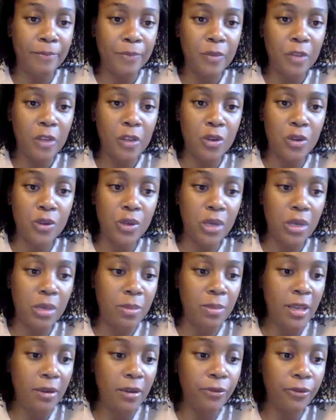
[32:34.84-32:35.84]
There's going to
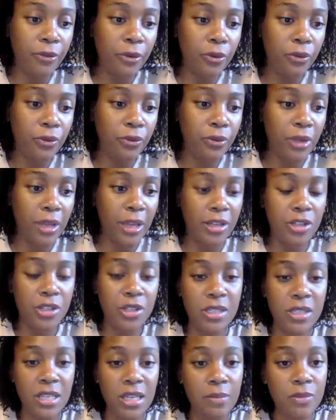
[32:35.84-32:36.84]
be a full-fledged
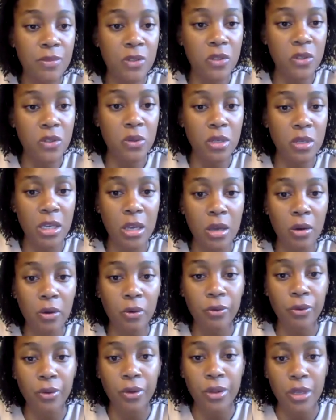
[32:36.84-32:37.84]
STEAM studio
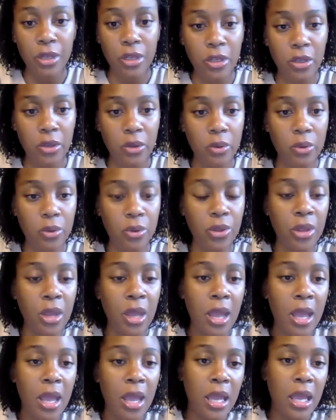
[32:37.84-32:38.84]
for the youth.
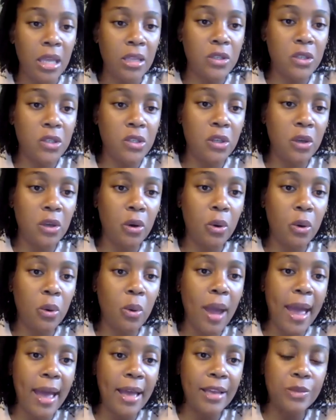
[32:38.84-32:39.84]
And
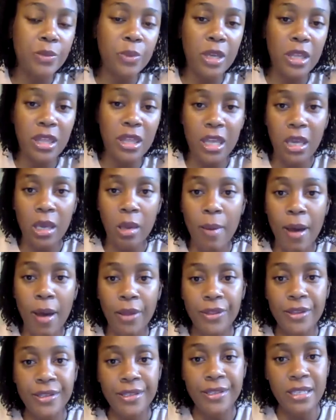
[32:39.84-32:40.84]
so as we think
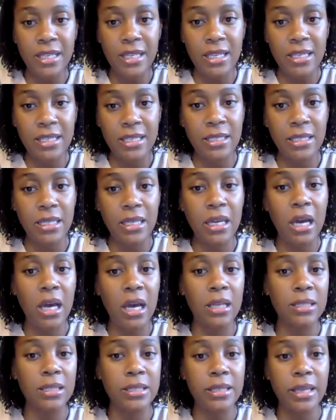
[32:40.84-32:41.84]
about the CEC
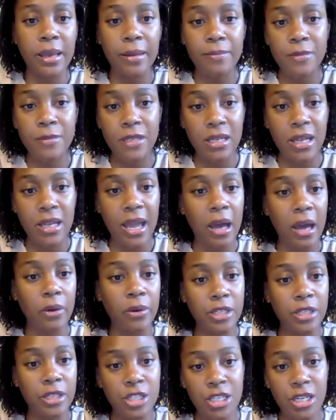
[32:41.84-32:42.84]
concept and how
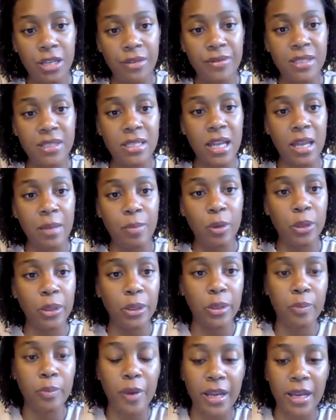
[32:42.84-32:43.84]
it shifts
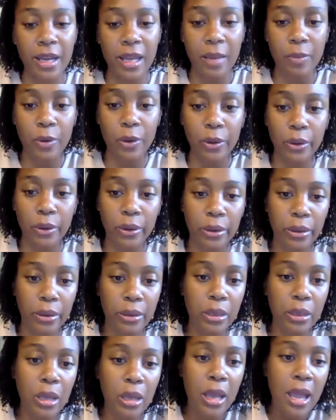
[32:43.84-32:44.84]
neighborhood by neighborhood,
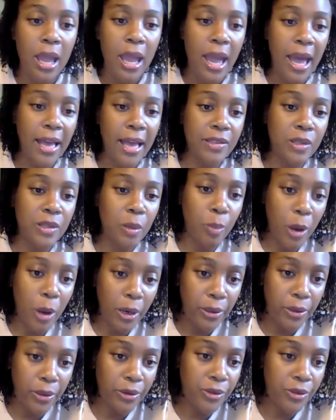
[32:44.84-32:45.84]
as the
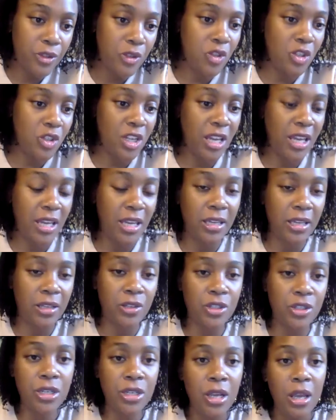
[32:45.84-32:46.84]
partners
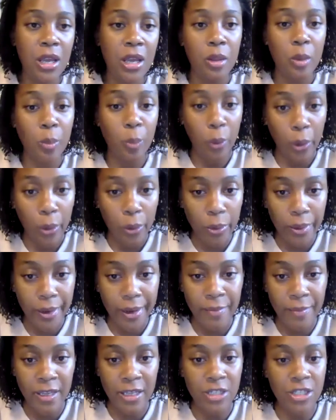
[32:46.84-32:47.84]
change, the
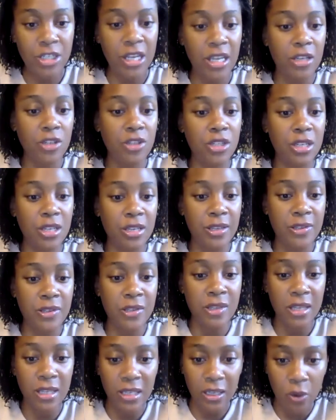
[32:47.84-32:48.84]
programming changes,
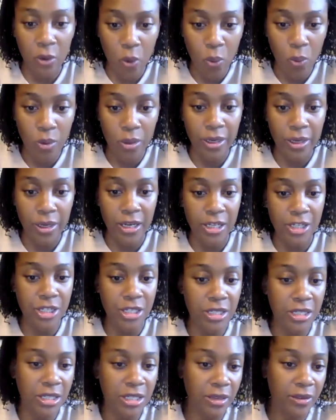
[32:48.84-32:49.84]
the core
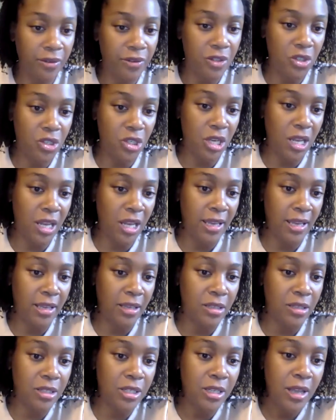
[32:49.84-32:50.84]
initiatives
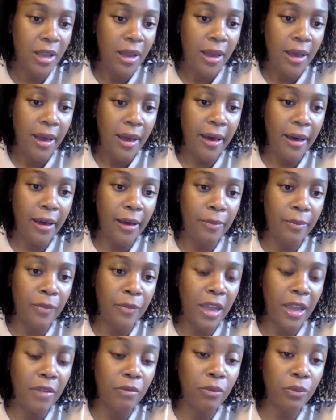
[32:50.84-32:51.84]
change,
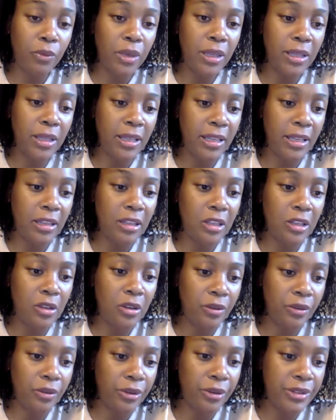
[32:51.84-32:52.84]
and really the
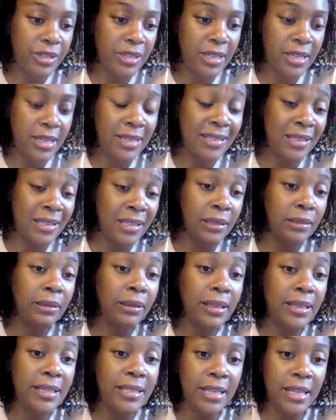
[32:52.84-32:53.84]
university is in a
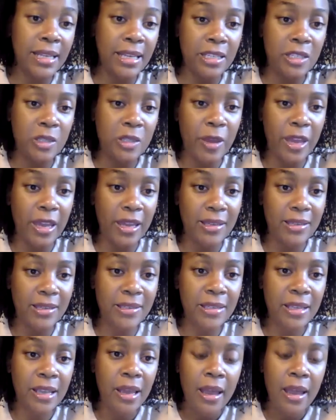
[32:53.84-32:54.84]
listening
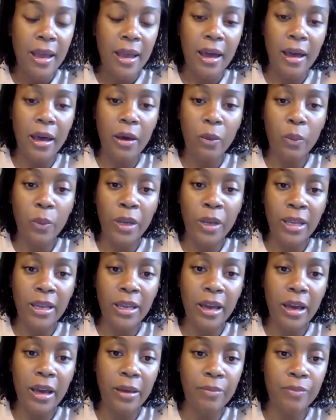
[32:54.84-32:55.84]
space when it
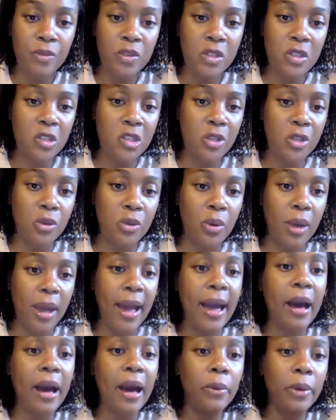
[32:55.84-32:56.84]
comes to
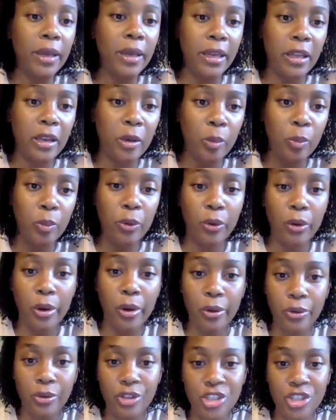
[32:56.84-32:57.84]
how it can
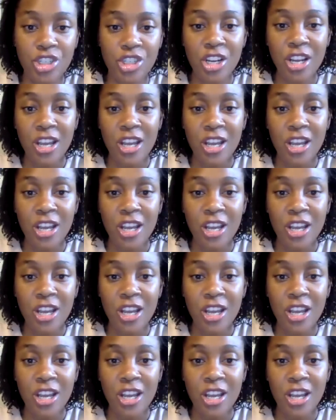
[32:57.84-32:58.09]
approach